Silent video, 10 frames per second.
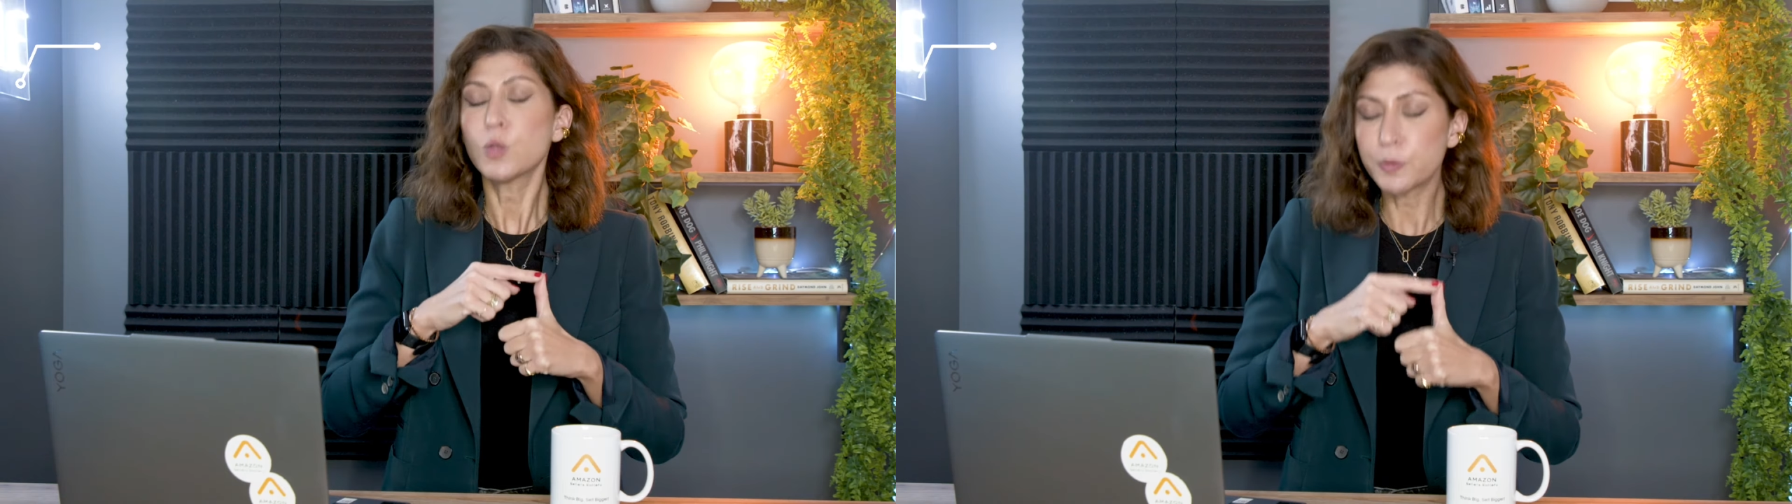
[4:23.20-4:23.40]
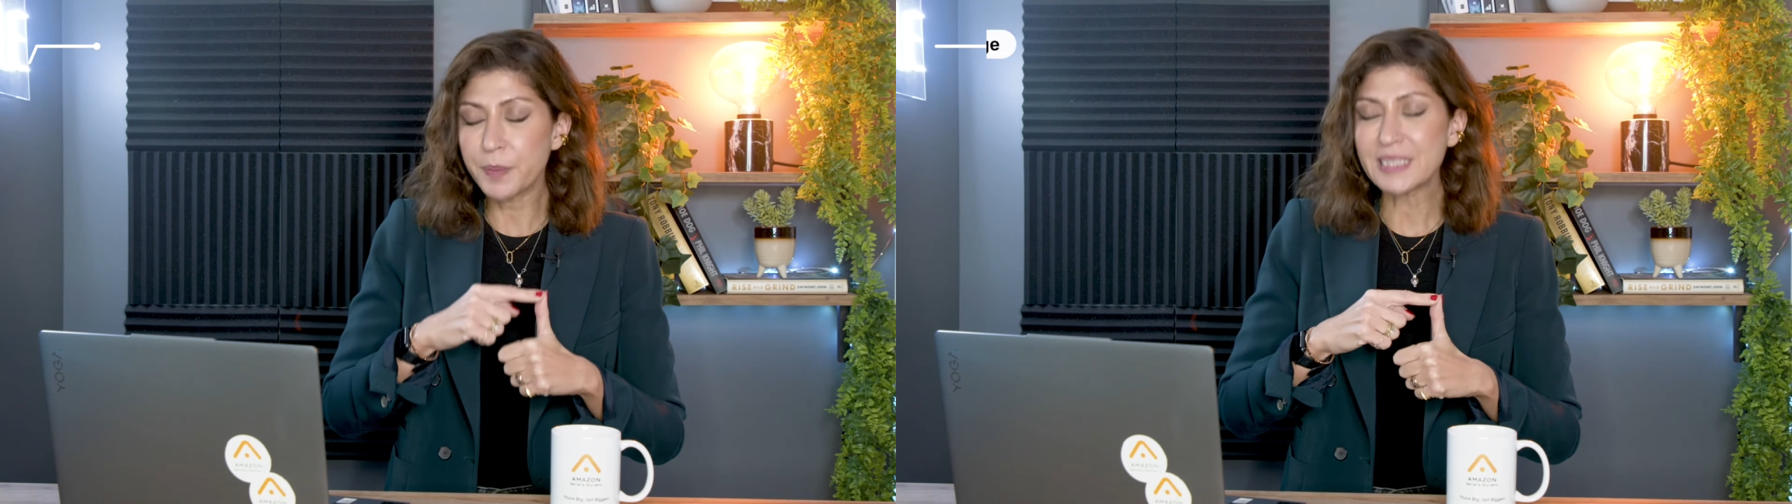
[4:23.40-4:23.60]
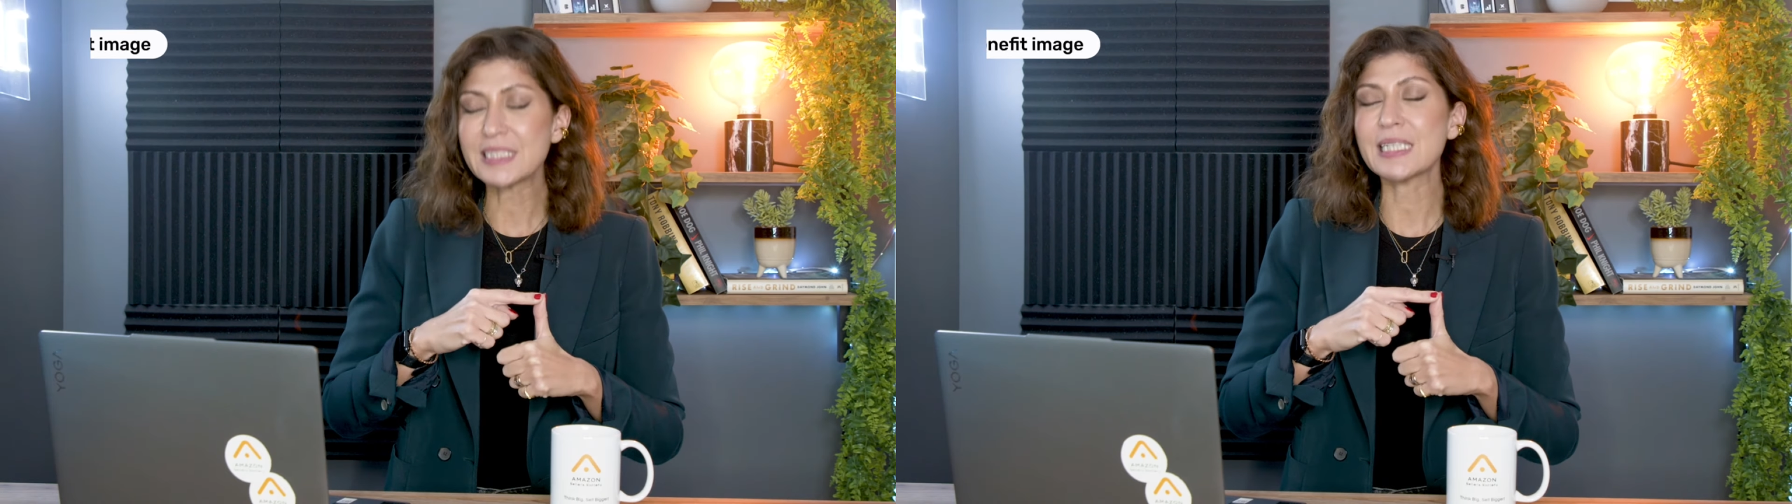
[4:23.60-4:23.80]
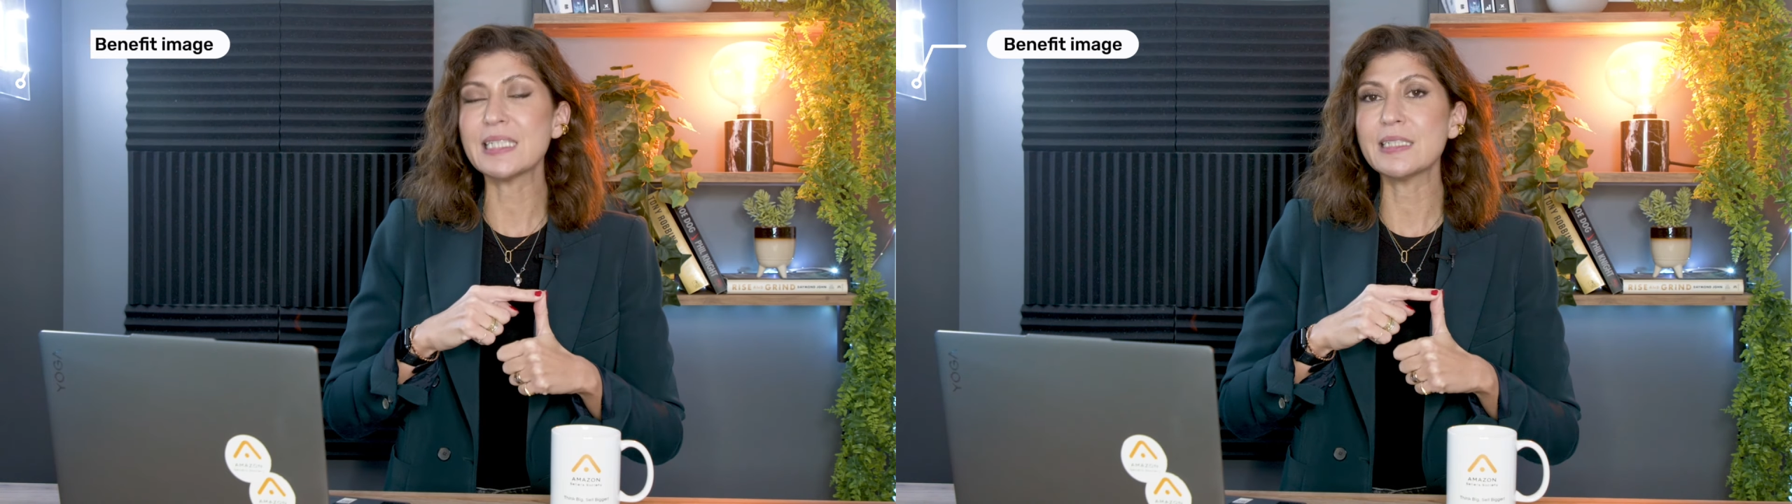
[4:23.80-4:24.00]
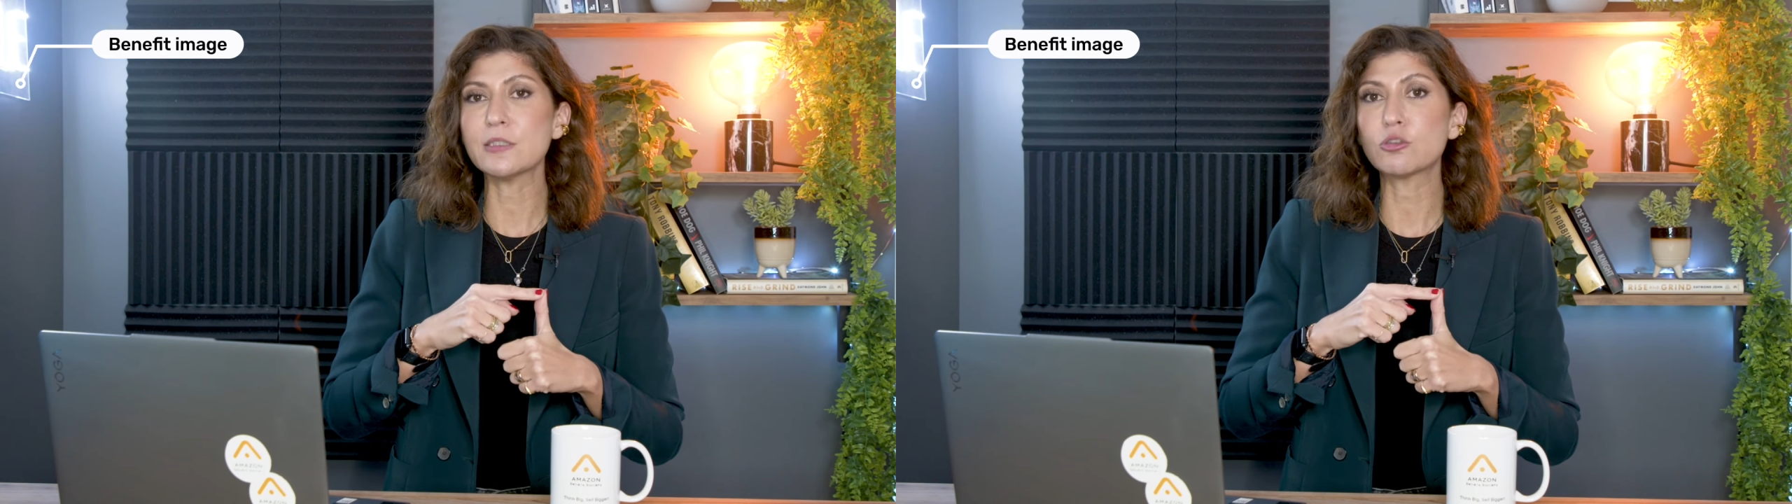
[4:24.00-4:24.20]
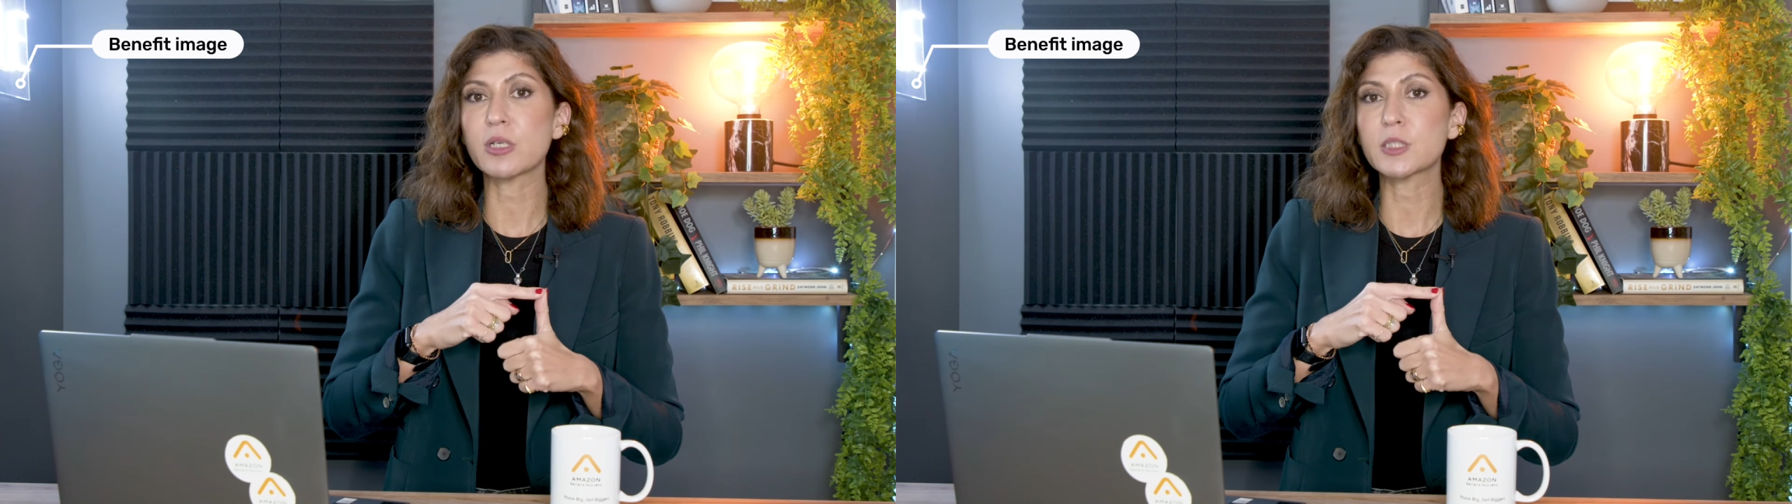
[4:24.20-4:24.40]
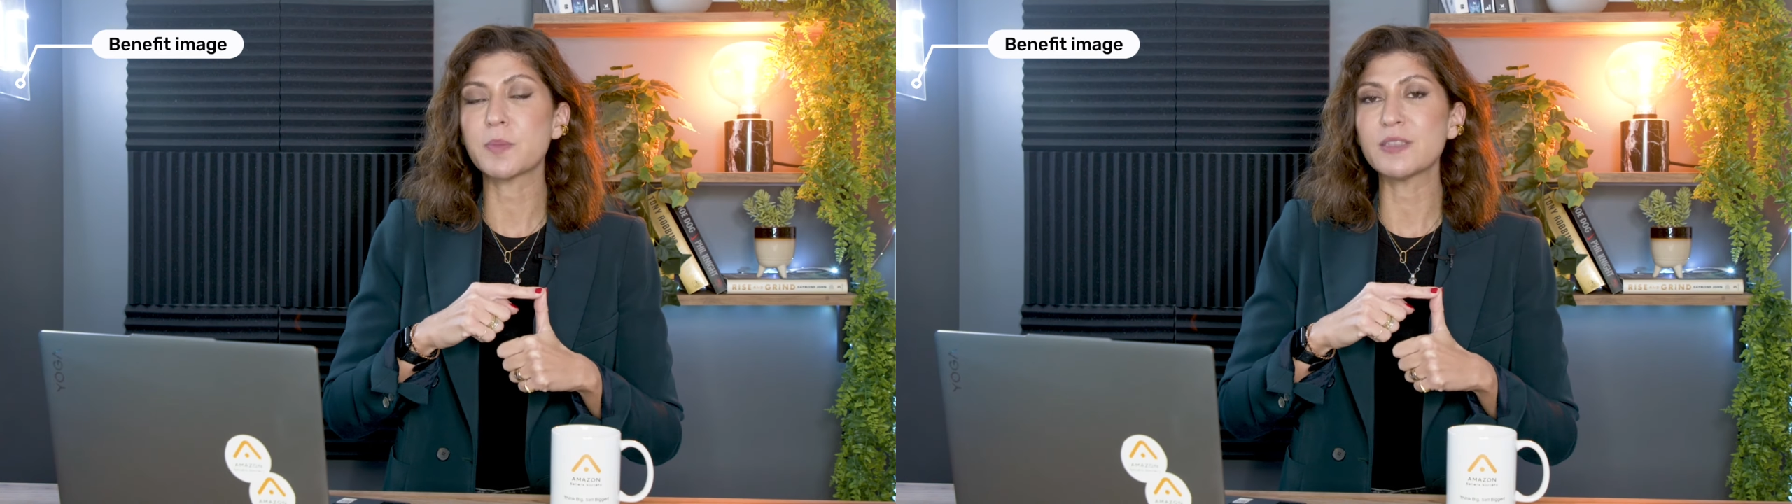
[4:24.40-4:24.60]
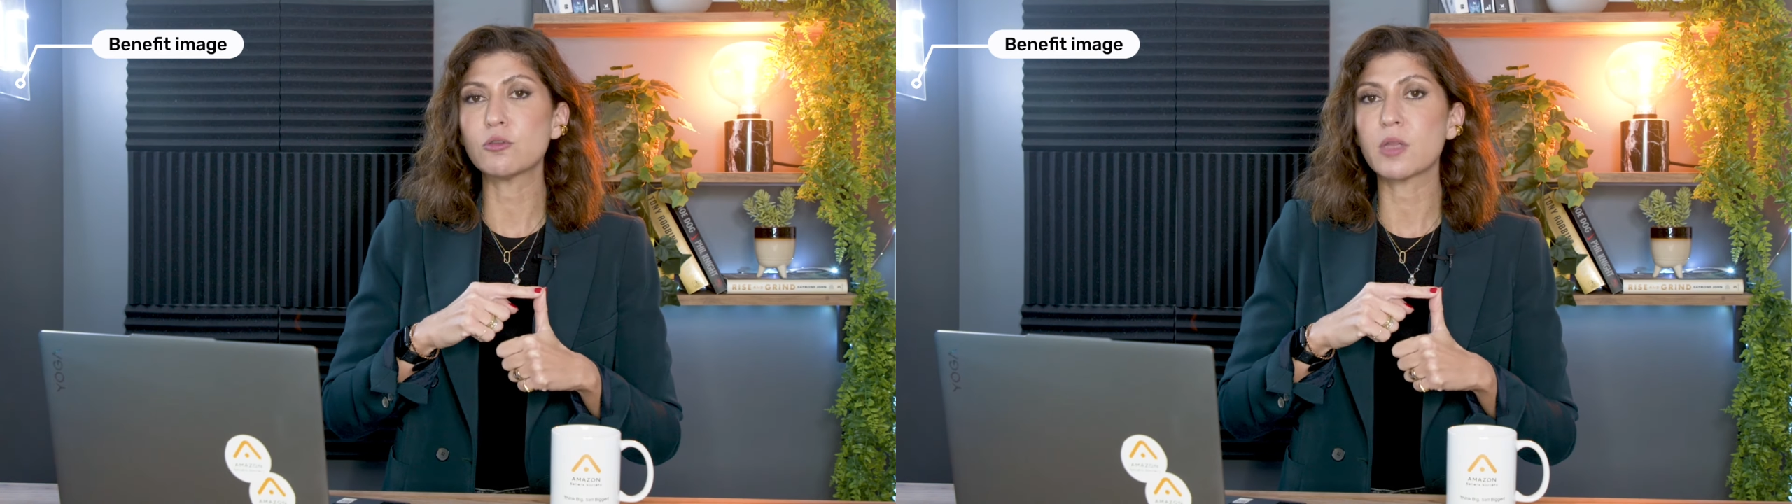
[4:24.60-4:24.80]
which basically needs to explain